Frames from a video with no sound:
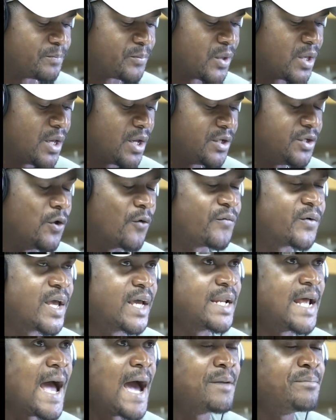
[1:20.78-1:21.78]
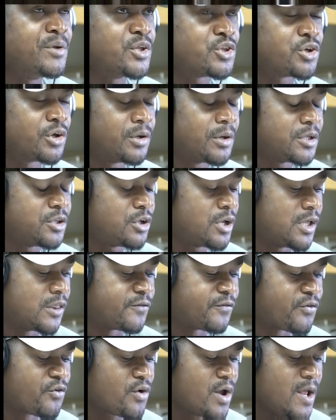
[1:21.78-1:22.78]
If I can even get into their
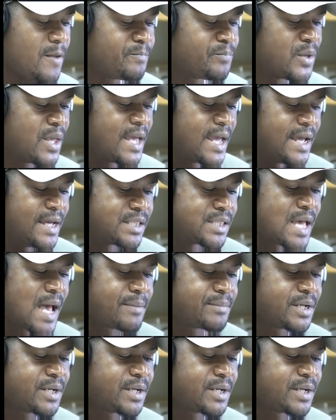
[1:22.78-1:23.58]
bedrooms and maybe throw